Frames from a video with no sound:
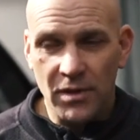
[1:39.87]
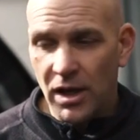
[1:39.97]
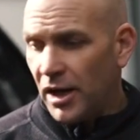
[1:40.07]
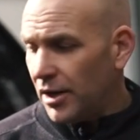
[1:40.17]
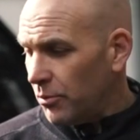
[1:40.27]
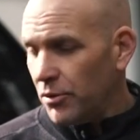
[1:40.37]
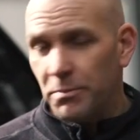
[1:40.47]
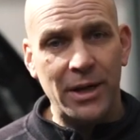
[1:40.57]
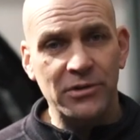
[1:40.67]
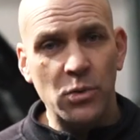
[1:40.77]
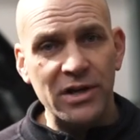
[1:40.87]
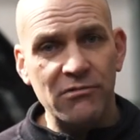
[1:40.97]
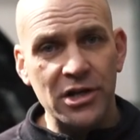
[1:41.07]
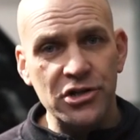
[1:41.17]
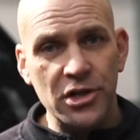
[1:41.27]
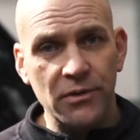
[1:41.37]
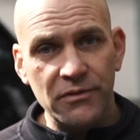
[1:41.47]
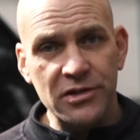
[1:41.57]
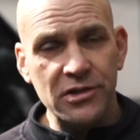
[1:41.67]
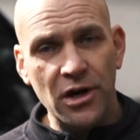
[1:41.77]
The power to weight ratio of
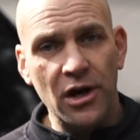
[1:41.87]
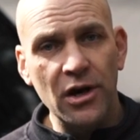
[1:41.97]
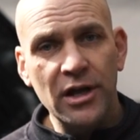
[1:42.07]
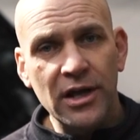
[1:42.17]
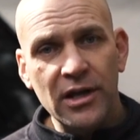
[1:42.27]
this car